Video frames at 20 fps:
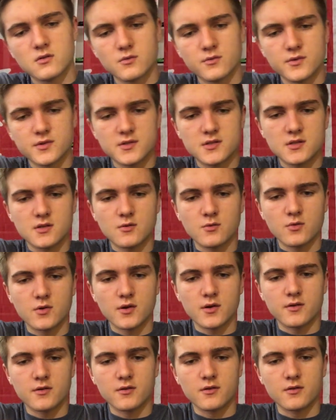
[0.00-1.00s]
once in a
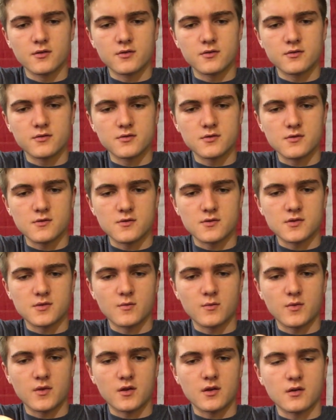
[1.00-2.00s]
while they'll do
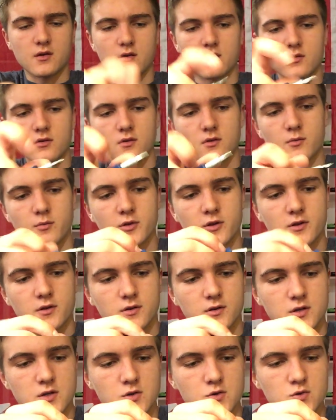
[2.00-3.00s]
something a little bit
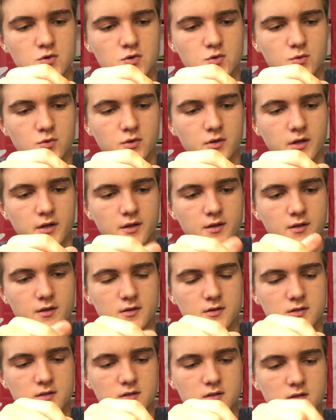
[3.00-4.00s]
unusual like
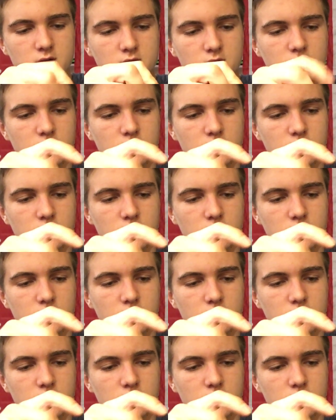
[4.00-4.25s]
this.